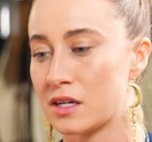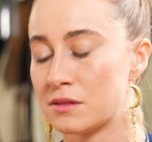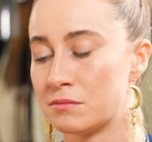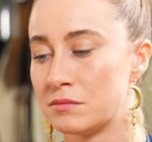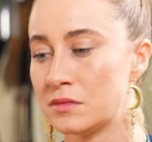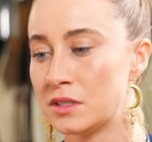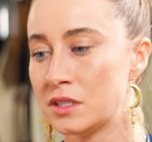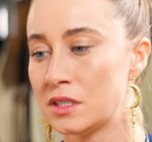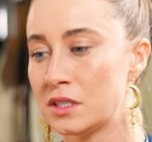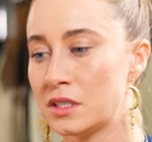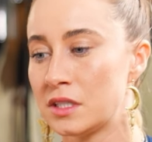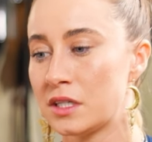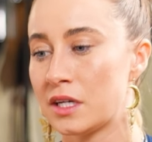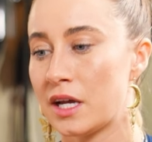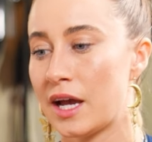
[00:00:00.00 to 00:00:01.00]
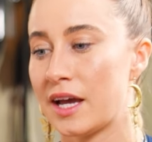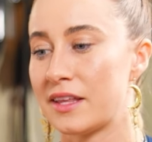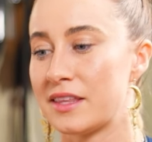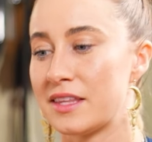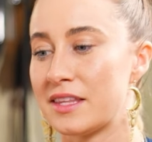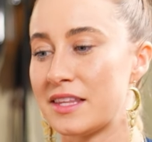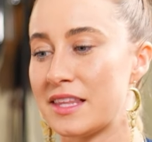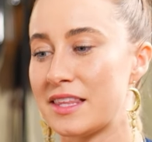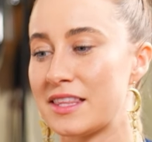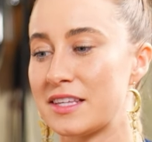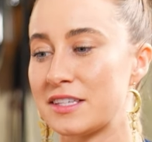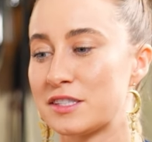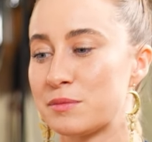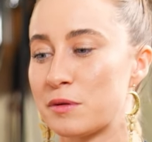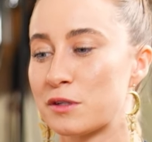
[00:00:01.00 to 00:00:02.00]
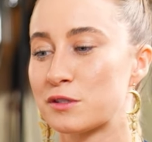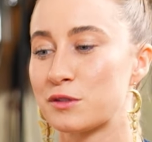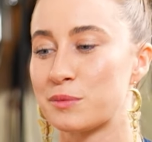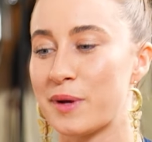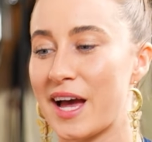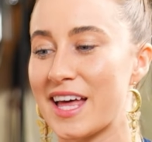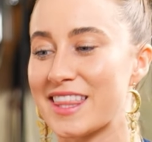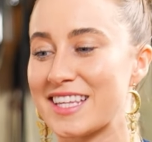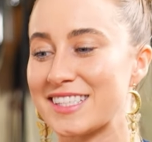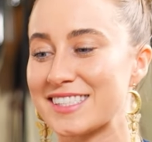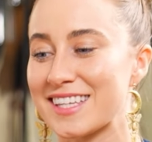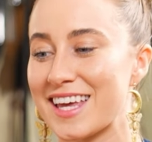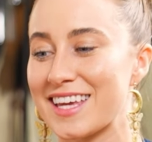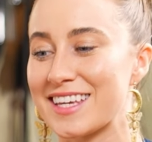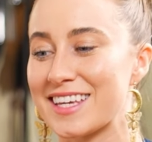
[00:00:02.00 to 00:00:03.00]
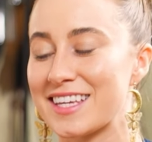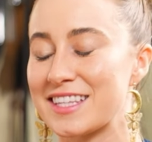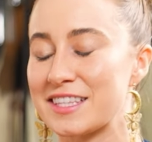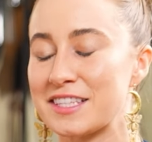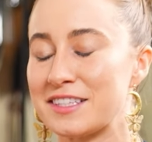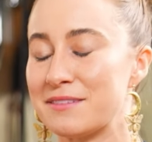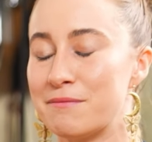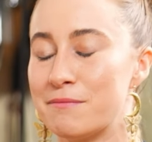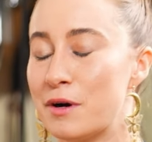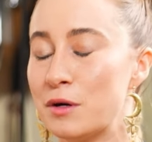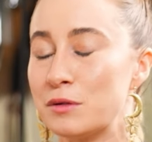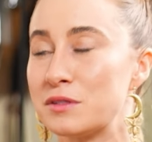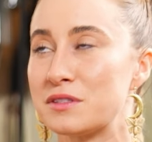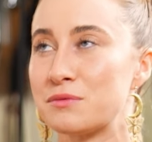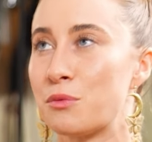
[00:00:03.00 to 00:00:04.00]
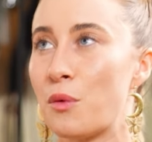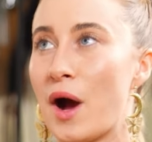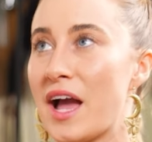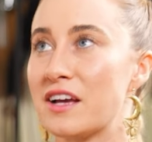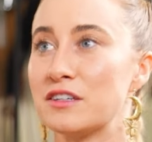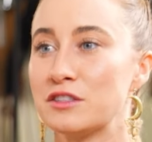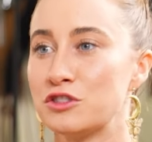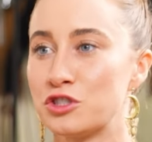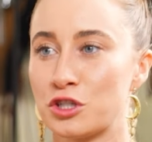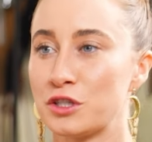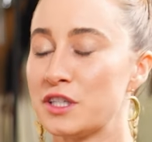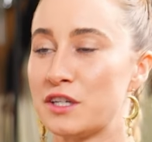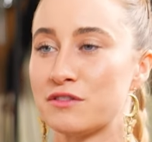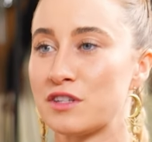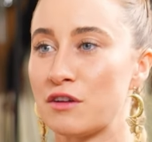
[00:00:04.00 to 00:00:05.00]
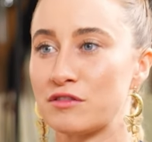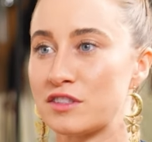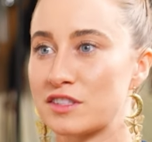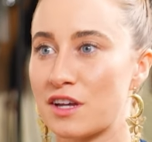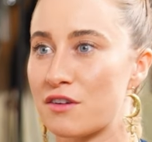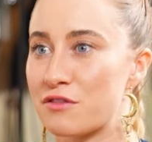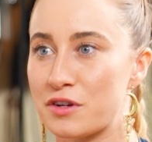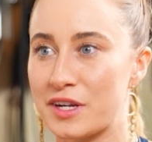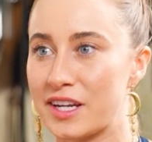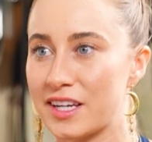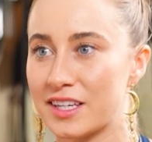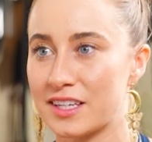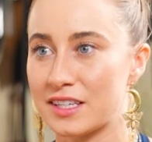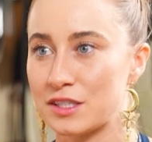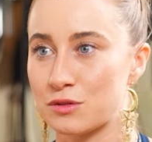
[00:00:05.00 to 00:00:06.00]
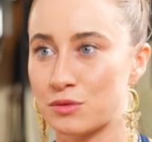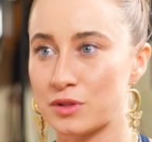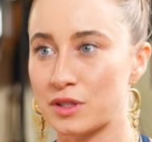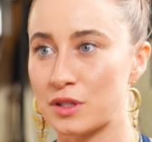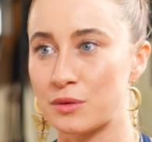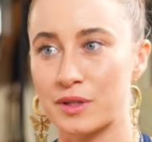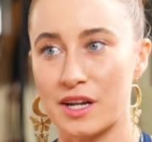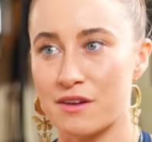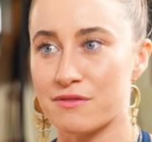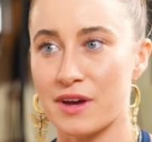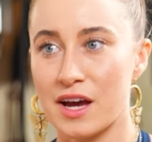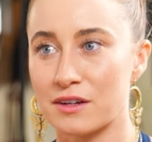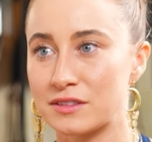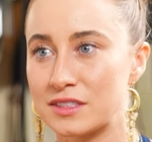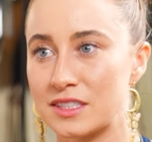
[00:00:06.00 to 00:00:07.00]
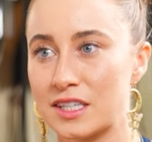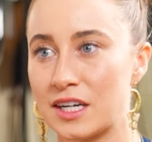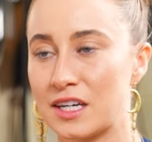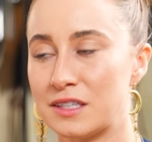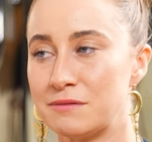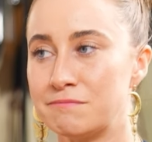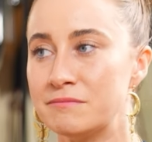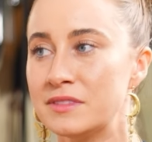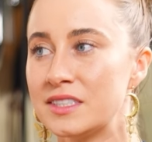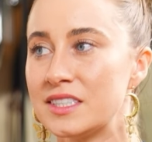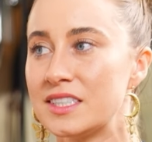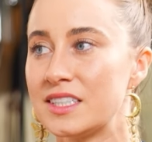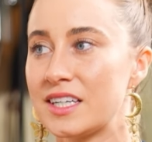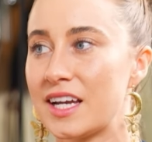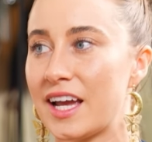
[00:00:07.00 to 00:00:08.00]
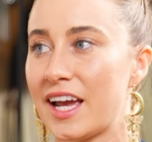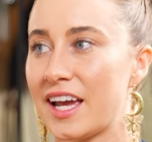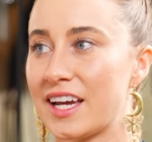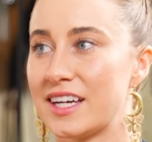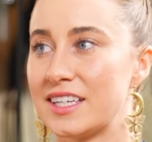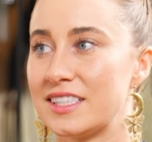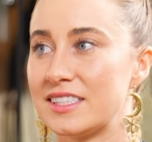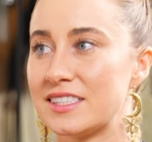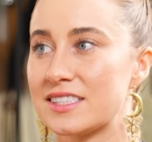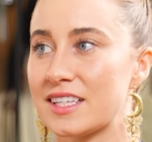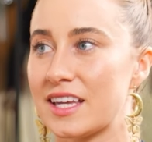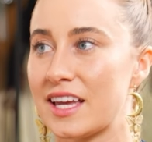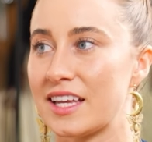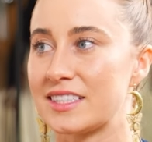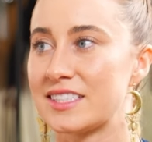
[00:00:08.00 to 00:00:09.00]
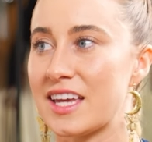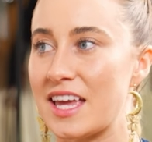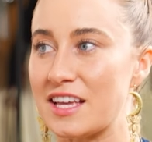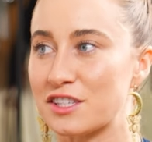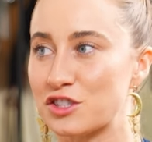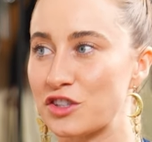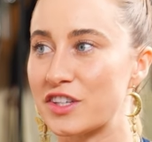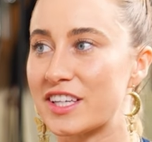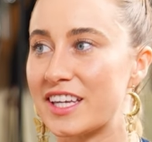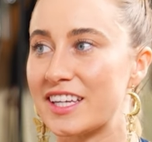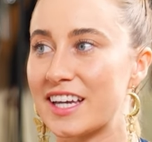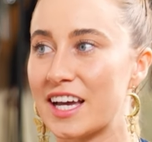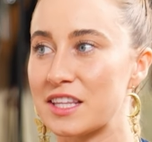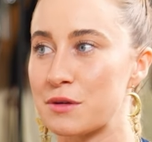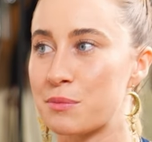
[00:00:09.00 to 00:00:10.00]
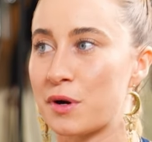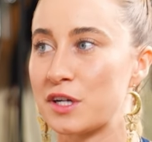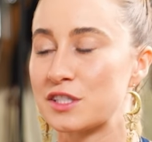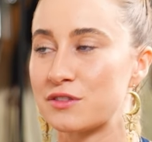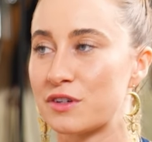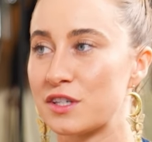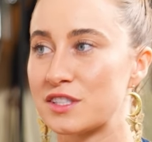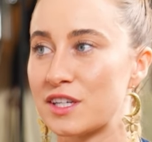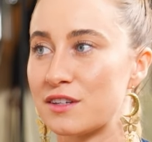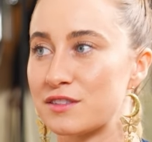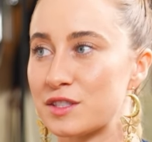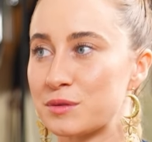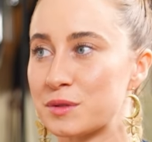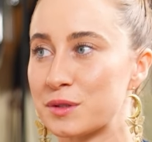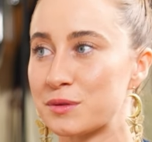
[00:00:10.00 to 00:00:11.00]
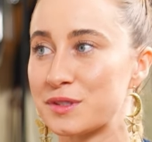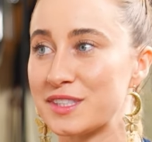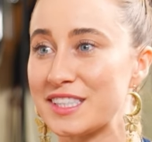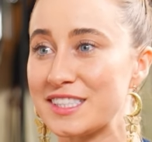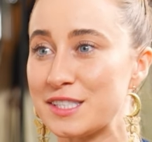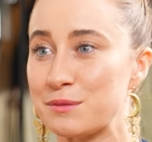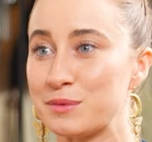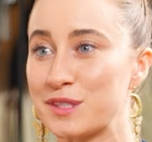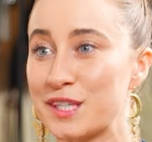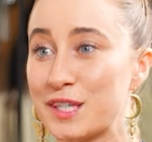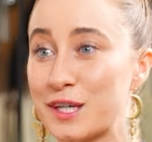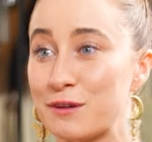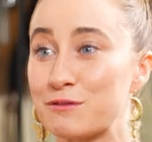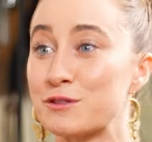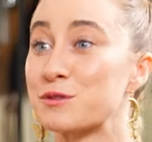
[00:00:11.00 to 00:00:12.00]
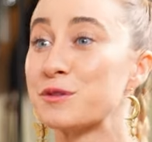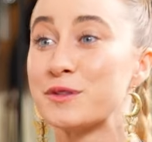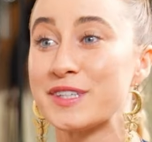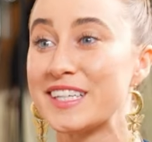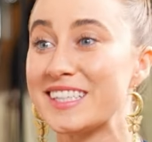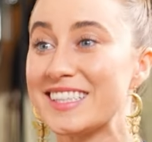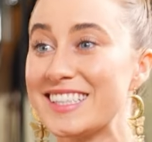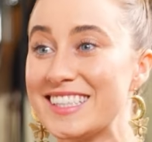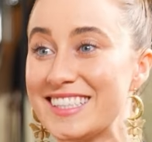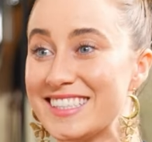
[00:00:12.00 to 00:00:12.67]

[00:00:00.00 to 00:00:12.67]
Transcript: Um, and the spiritual path is like the most wild journey of self-discovery is really what I found. Um, and it takes looking at the parts of ourselves that we're really deeply uncomfortable with,